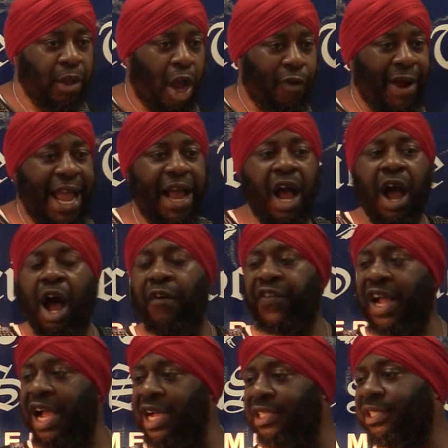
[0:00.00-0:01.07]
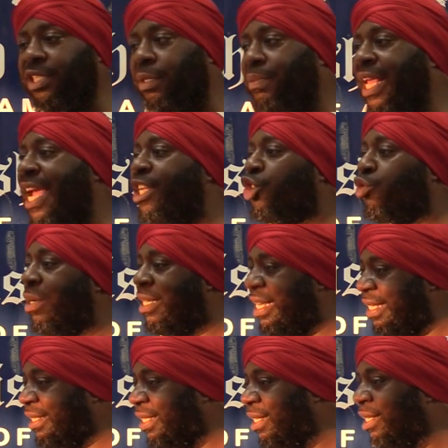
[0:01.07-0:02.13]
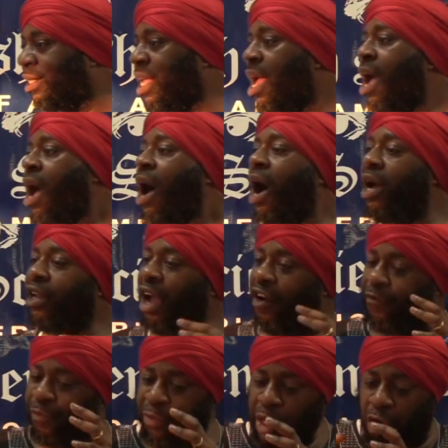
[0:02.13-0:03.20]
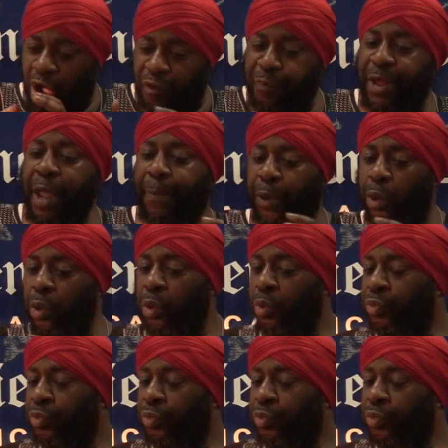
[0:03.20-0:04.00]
all right, of customs and traditions of people